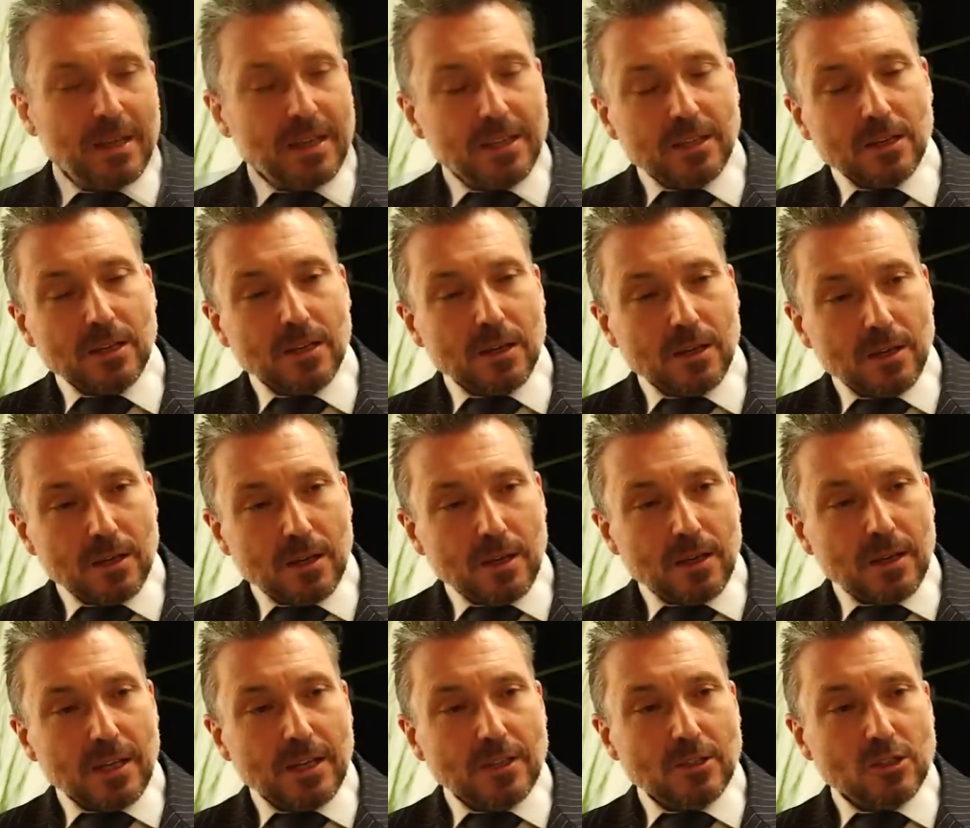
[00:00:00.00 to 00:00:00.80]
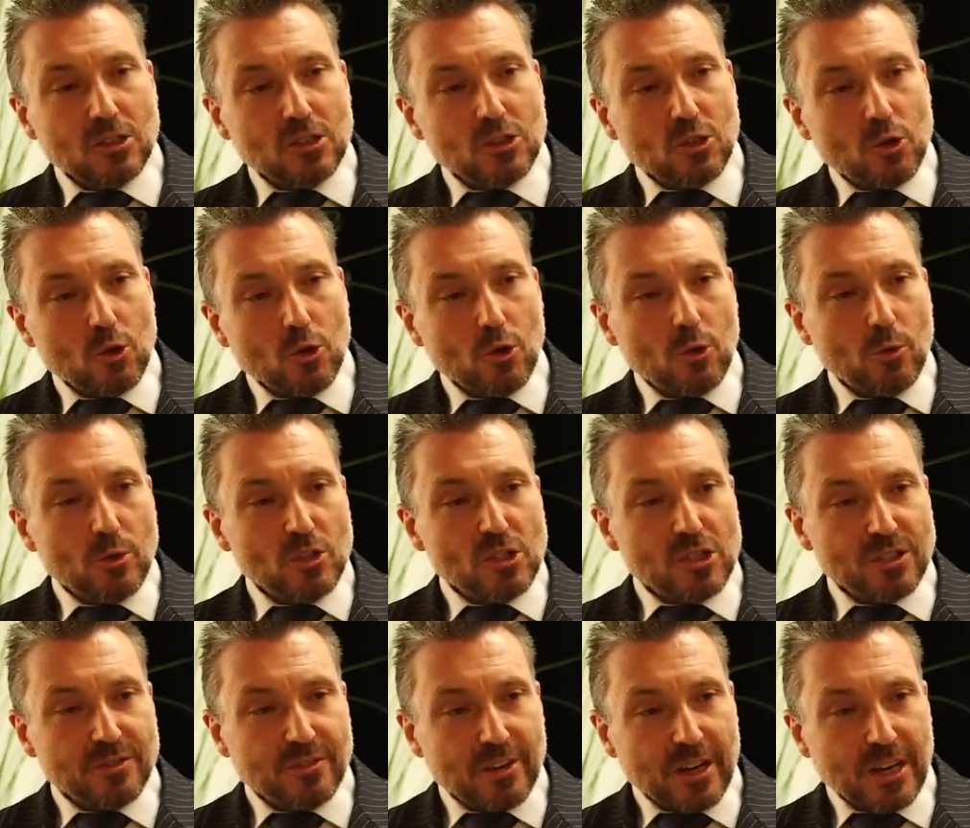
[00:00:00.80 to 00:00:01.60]
being in a school
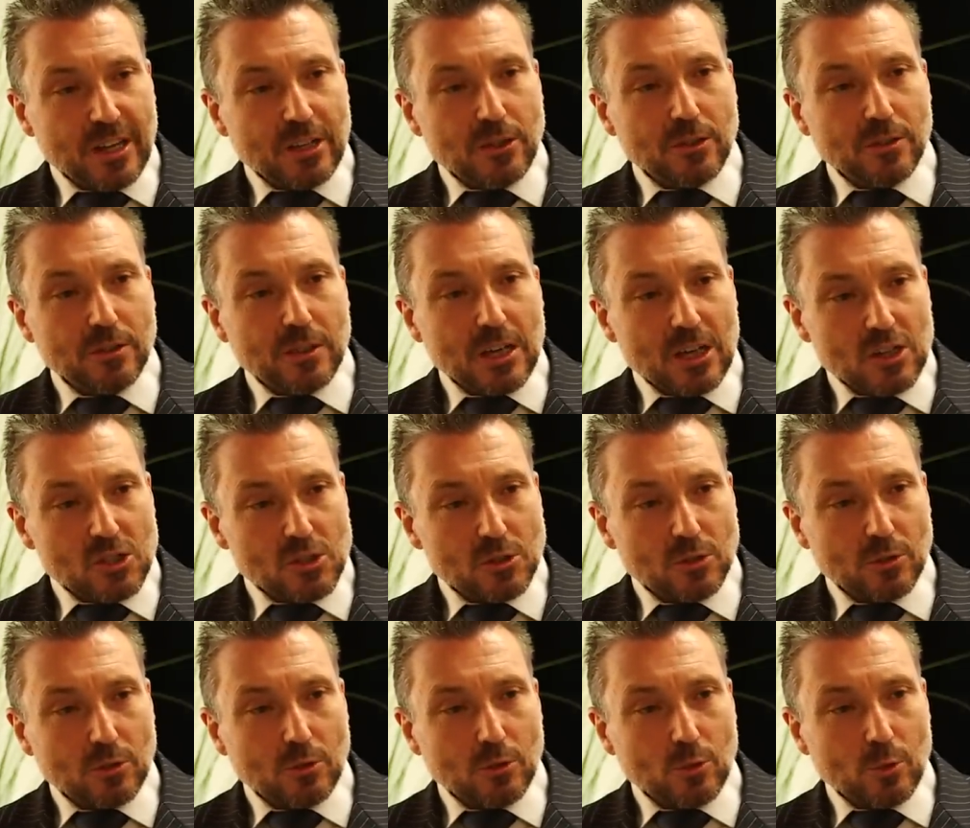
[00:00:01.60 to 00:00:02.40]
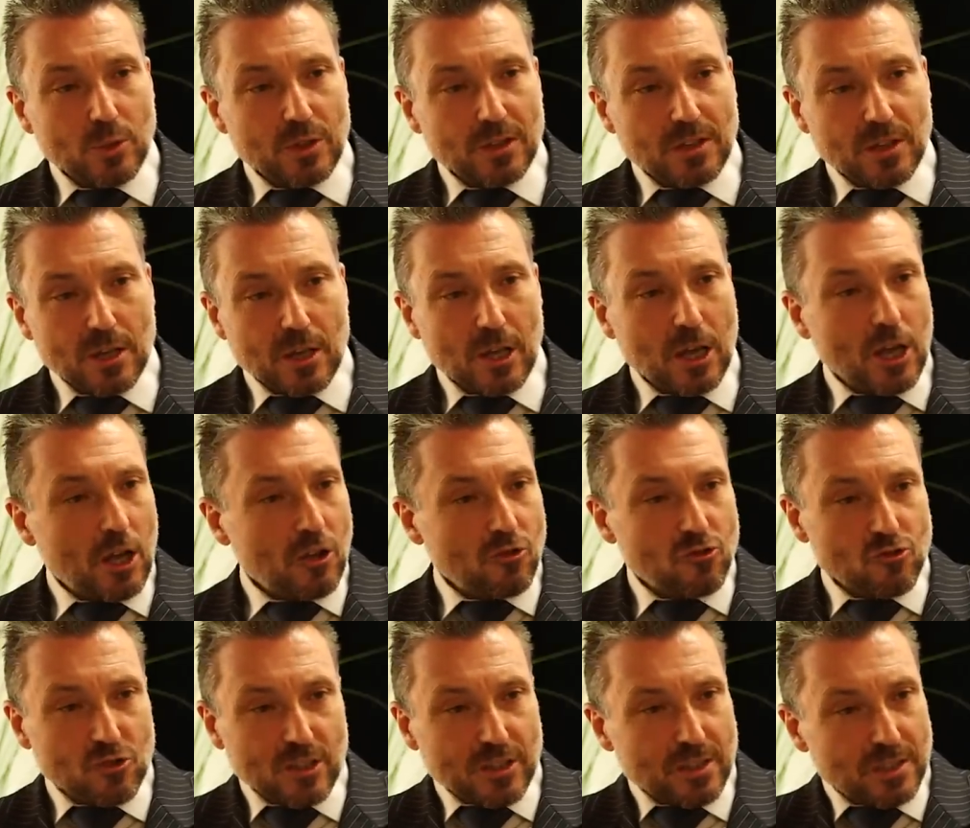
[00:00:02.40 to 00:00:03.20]
which is very international with
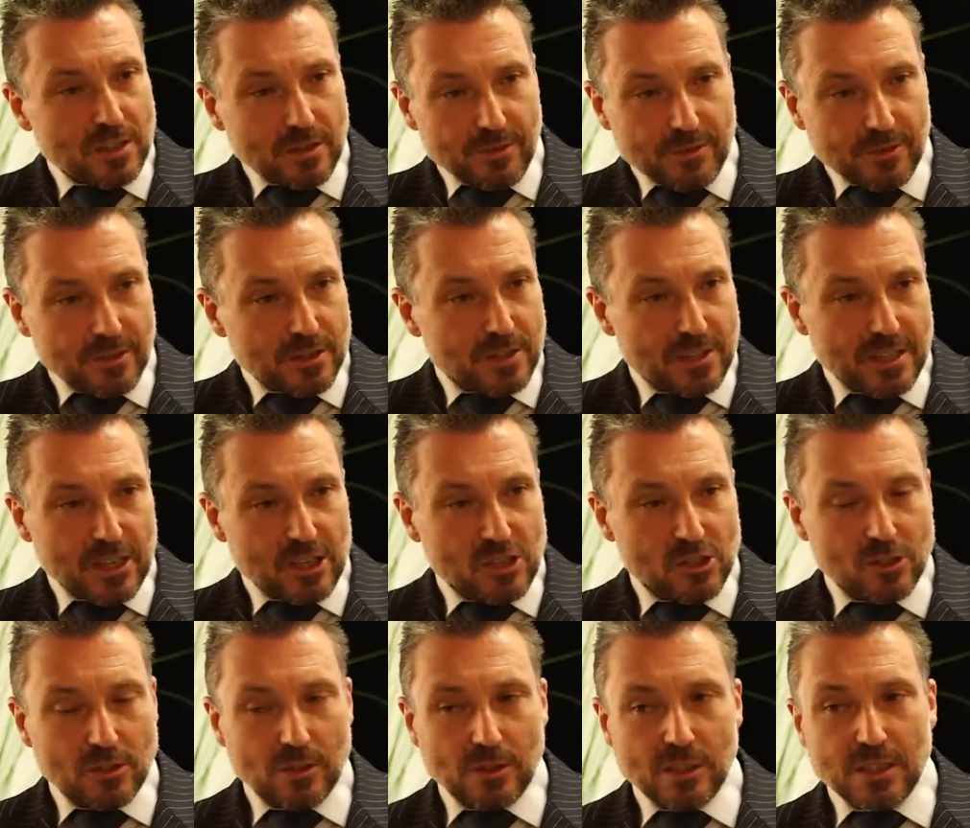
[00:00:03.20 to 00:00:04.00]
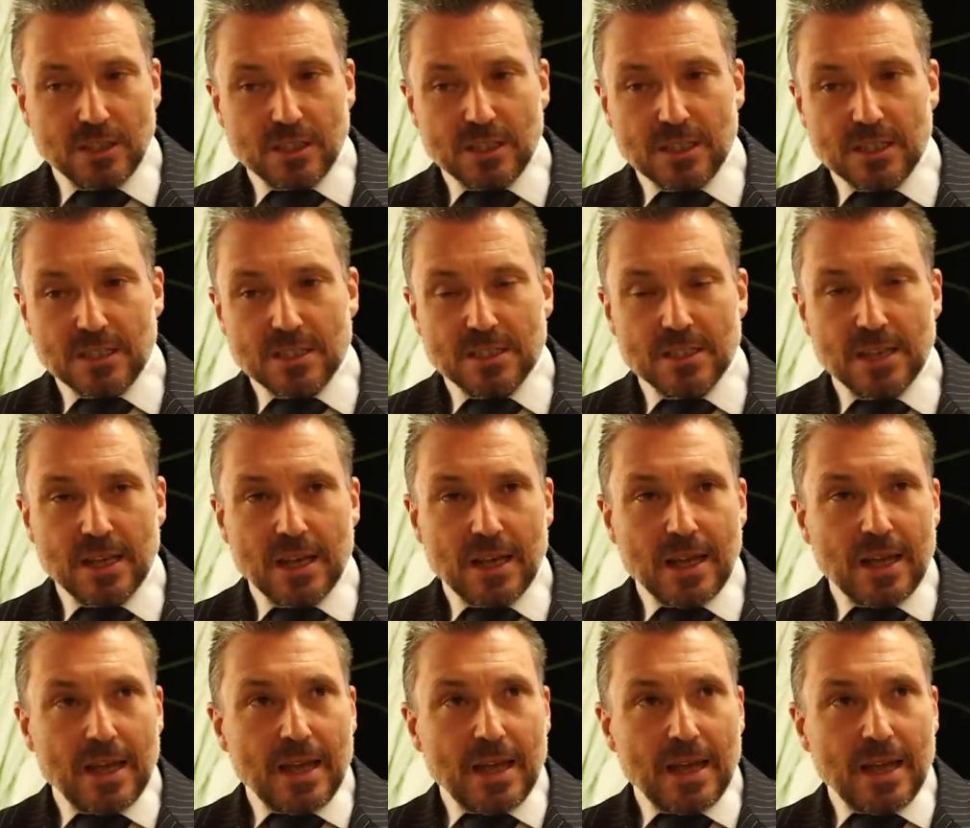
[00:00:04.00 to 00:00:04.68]
100 different nationalities,